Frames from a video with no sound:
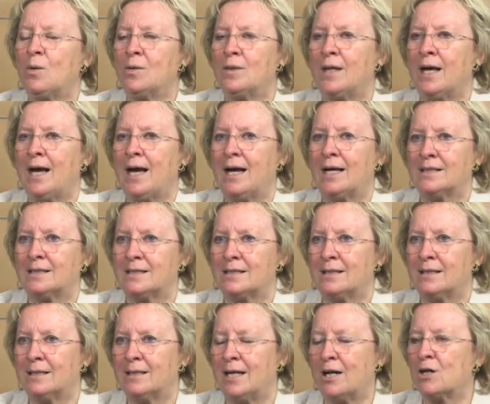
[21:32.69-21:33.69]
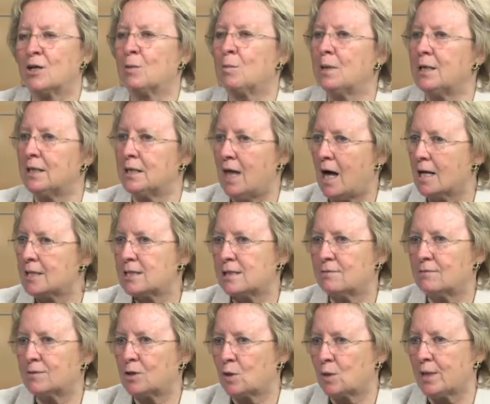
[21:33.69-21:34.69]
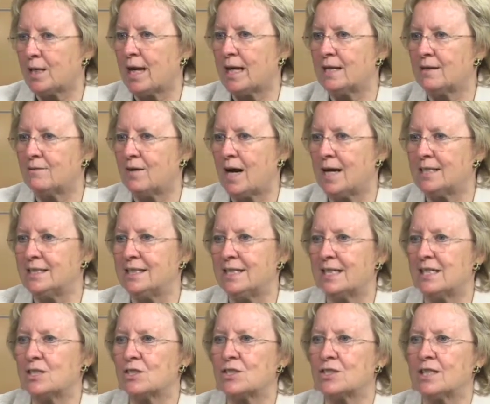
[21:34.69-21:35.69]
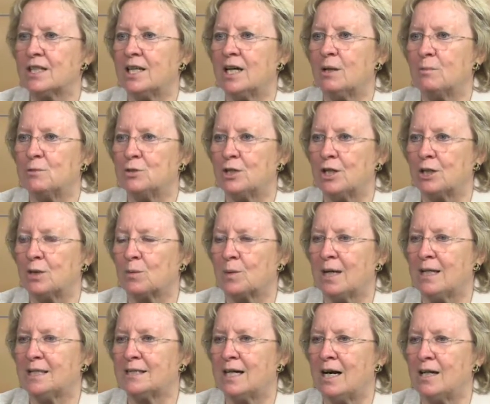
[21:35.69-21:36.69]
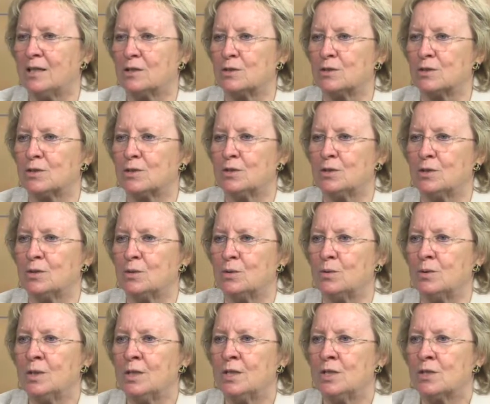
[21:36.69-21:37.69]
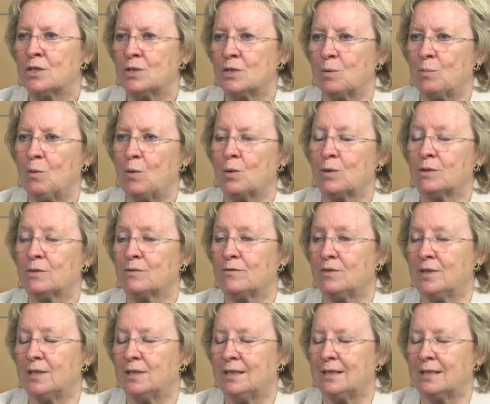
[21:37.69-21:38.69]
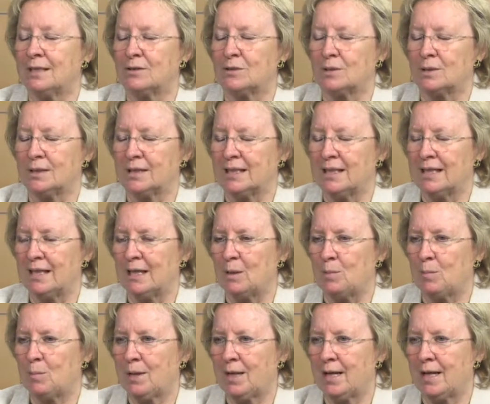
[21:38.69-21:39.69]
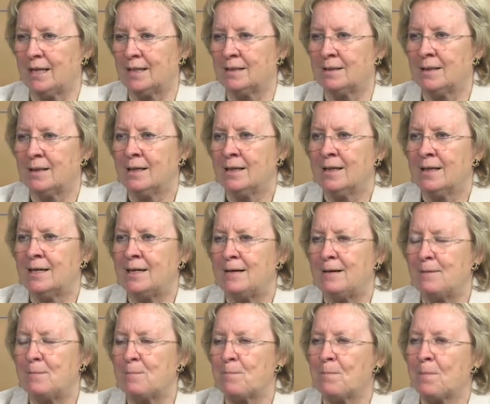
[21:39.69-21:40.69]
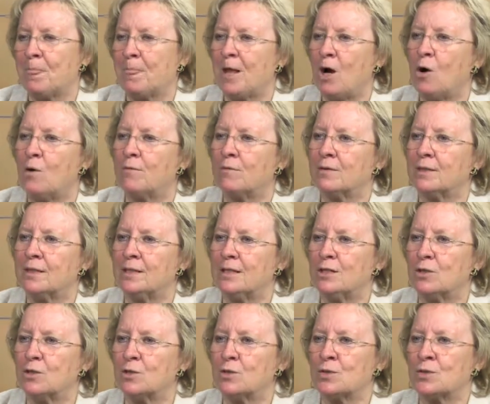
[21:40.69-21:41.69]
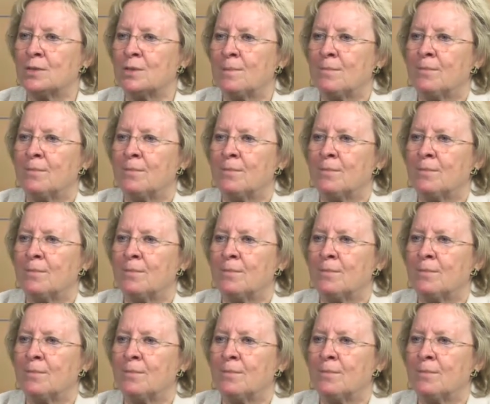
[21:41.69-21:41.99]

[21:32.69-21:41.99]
that there can be lots of creative ideas to help generate dollars to support the Feed the Elderly campaign. Over the years,